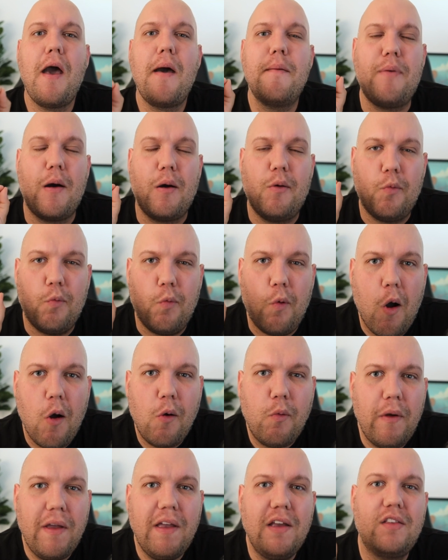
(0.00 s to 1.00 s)
But
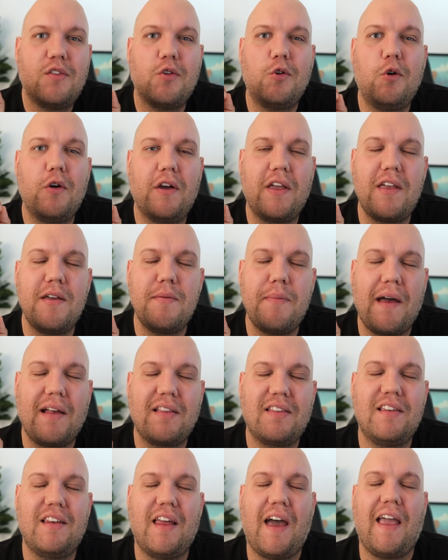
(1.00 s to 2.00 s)
what we are talking
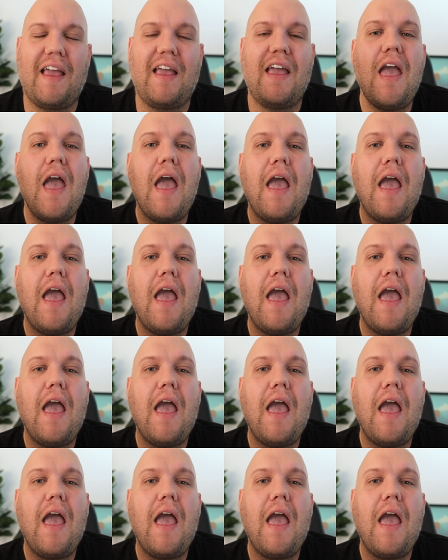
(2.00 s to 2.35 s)
about today